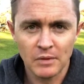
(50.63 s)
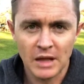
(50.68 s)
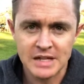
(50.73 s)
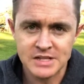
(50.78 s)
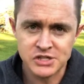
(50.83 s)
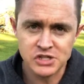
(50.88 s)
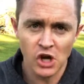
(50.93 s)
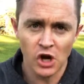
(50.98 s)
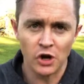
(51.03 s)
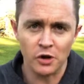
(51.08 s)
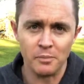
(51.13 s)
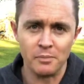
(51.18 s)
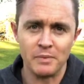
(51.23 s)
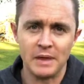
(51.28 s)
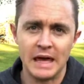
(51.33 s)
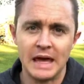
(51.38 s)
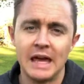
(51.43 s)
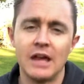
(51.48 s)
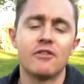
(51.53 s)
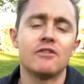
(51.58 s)
So
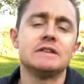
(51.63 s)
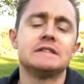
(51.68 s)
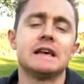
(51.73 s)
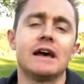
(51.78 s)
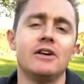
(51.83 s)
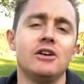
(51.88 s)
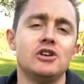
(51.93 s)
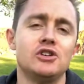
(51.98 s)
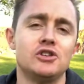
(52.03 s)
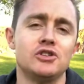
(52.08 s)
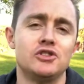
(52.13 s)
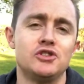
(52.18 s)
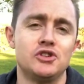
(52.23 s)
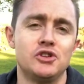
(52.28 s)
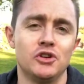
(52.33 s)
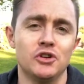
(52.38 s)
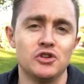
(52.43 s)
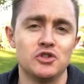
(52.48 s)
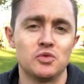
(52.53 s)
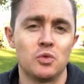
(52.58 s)
here is how you should
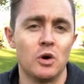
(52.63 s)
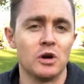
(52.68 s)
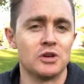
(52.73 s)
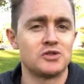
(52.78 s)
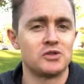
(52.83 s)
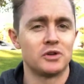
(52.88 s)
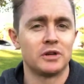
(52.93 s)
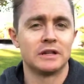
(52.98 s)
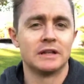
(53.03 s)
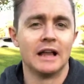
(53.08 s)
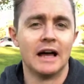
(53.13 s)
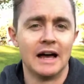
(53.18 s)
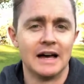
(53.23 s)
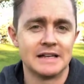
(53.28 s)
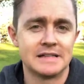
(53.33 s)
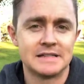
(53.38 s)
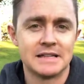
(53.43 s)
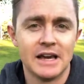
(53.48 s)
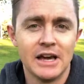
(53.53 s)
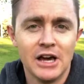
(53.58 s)
choose what sort of
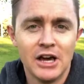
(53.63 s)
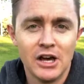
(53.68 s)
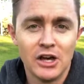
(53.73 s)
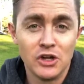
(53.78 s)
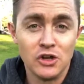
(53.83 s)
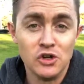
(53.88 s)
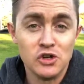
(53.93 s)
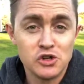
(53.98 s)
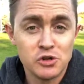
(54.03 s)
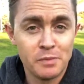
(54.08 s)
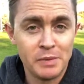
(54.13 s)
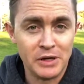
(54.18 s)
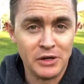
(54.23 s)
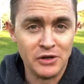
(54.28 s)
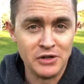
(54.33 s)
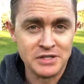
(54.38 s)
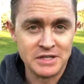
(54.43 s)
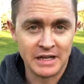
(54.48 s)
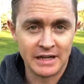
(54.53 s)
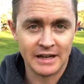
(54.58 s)
glass you should be
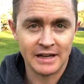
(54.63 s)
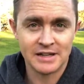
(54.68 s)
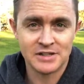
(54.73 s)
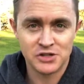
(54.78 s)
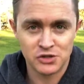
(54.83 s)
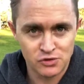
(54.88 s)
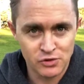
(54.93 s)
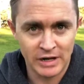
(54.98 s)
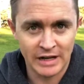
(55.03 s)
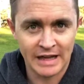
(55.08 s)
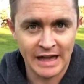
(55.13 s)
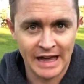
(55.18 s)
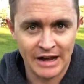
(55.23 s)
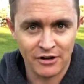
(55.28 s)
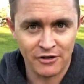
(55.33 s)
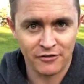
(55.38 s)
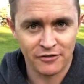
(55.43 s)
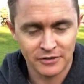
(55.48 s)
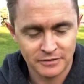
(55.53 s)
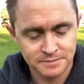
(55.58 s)
using to drink out
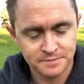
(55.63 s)
of.